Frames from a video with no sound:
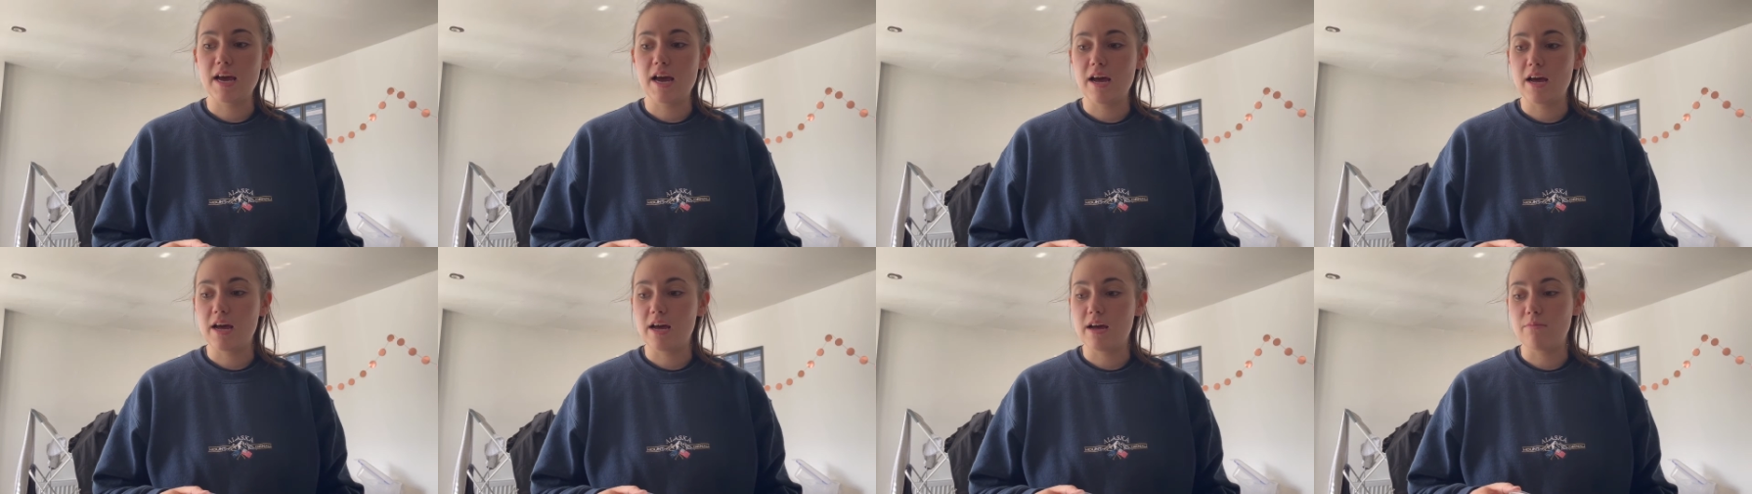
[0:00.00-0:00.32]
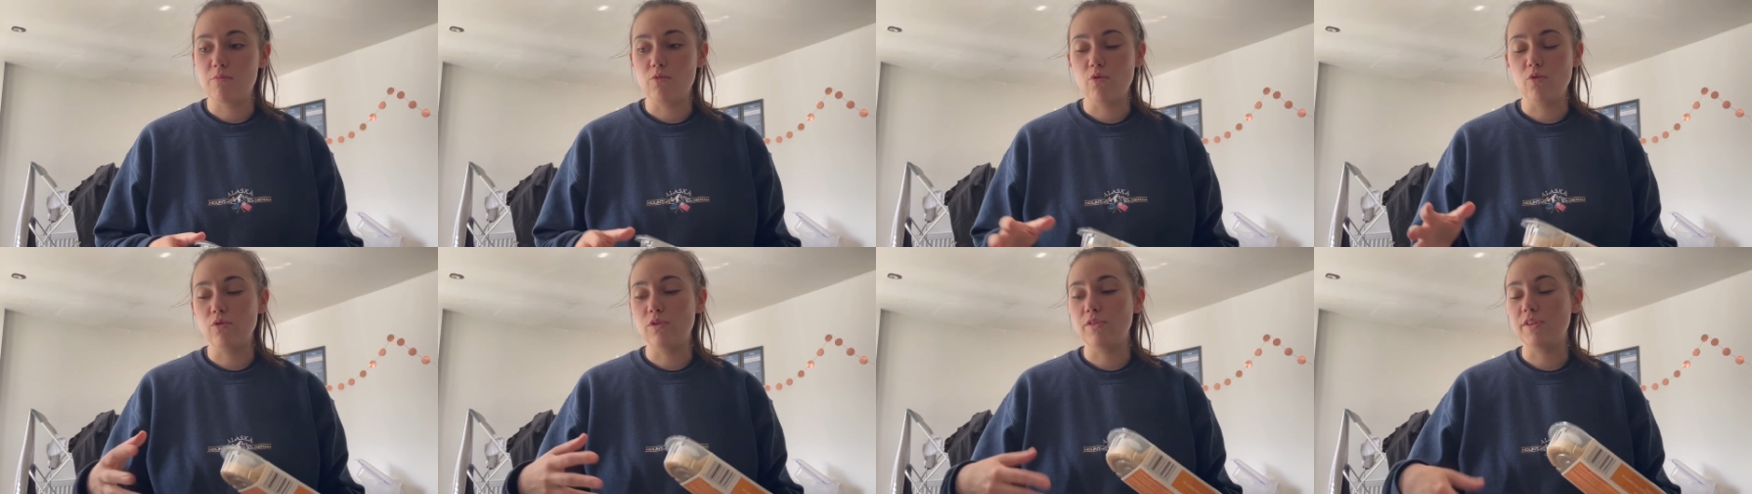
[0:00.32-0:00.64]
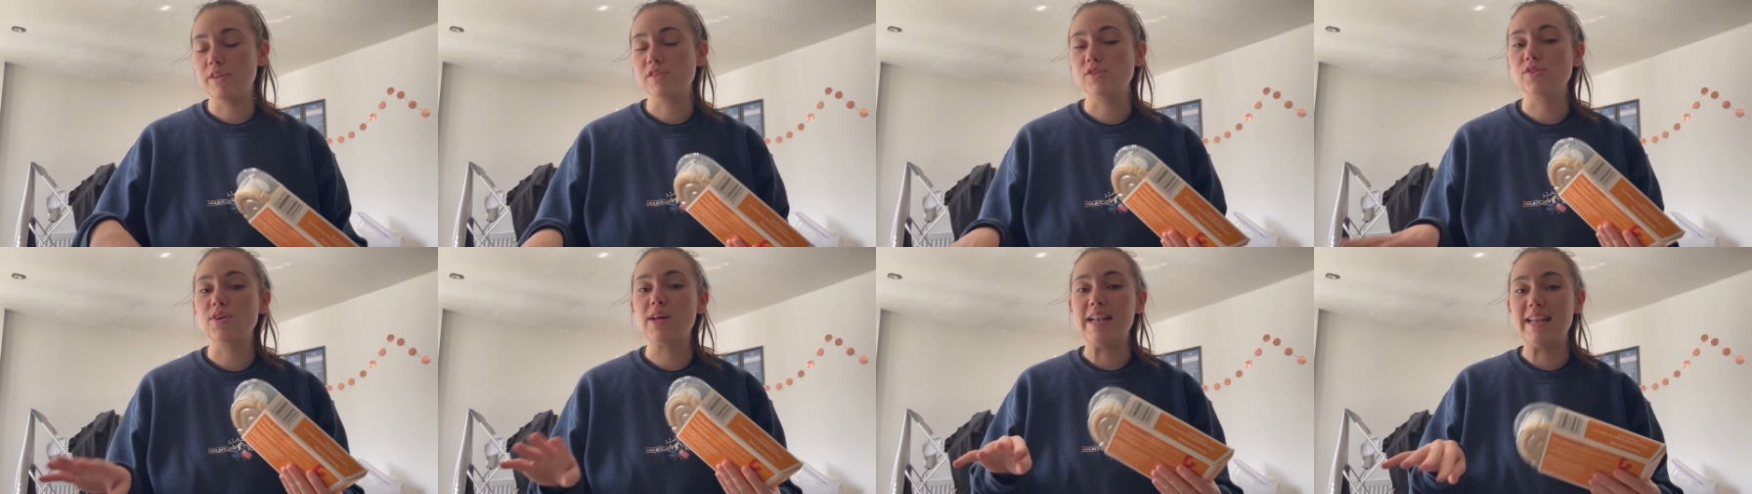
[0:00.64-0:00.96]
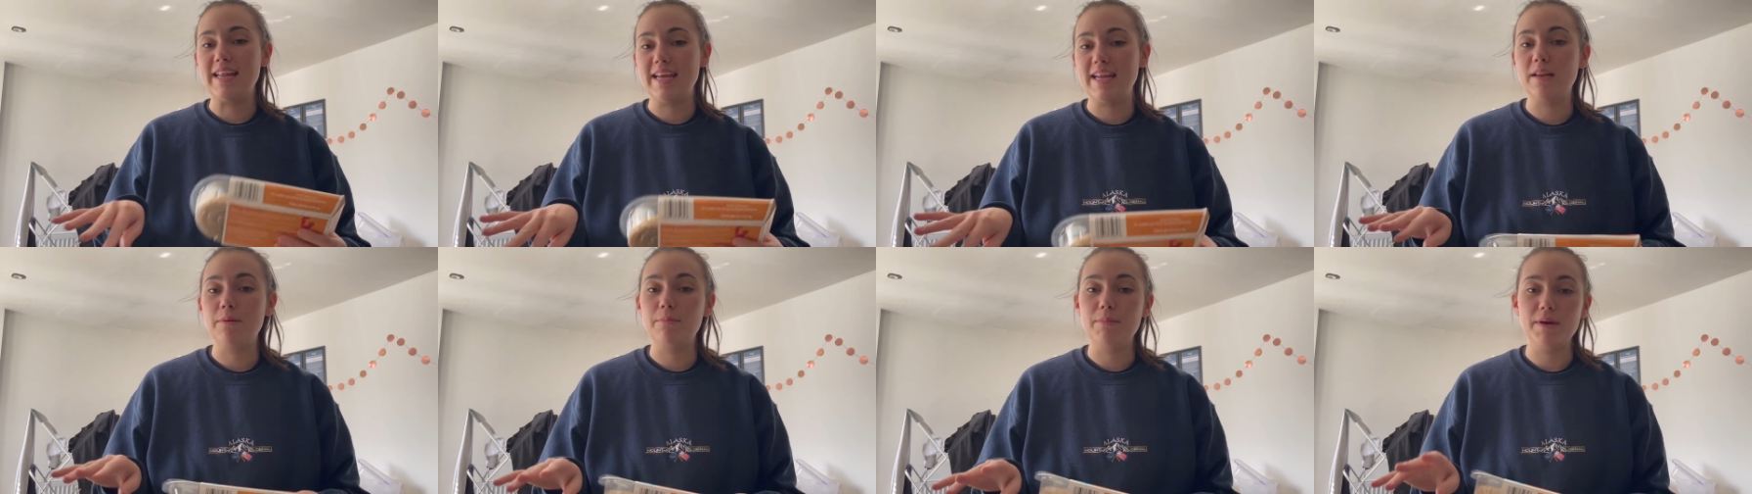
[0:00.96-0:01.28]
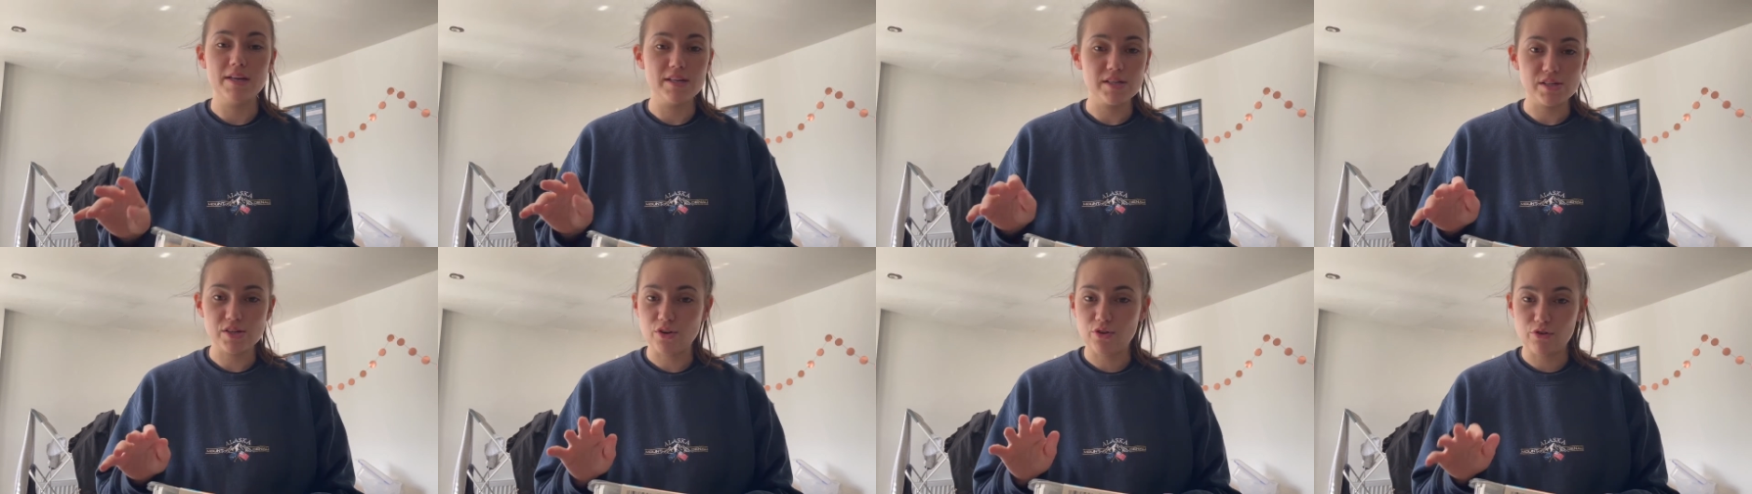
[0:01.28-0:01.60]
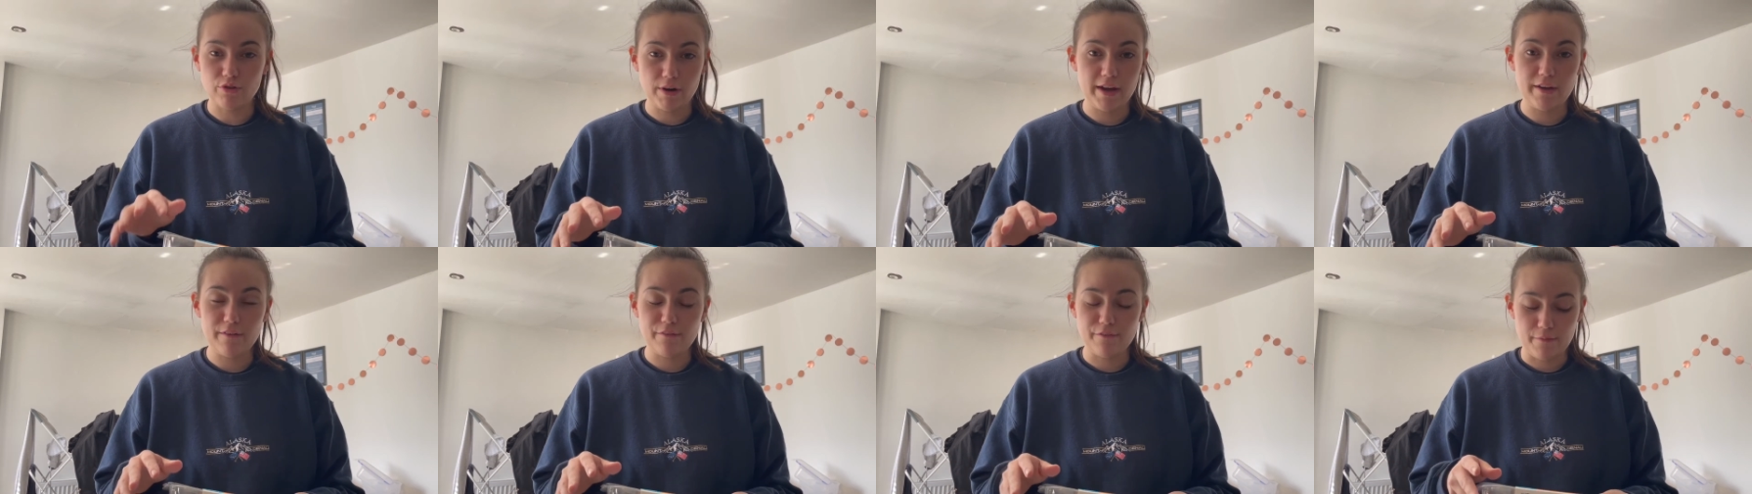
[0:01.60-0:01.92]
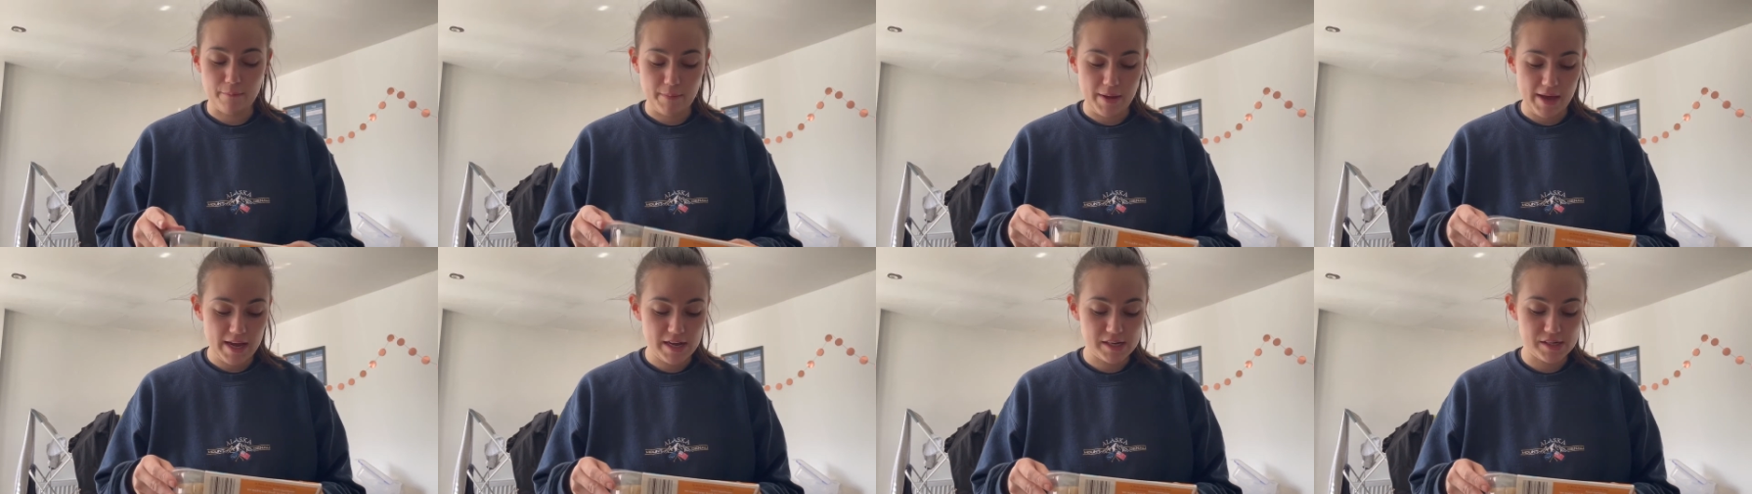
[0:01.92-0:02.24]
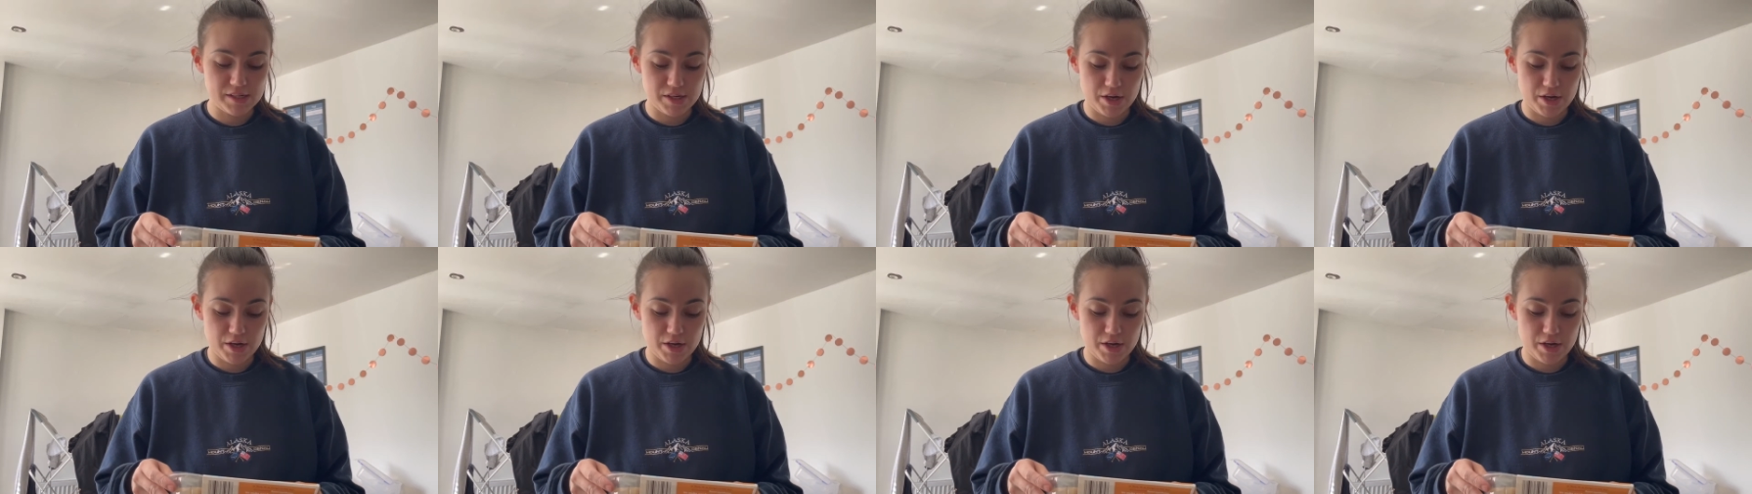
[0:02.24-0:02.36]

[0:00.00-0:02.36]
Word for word: um, all of the sort of leaner meats are great for me.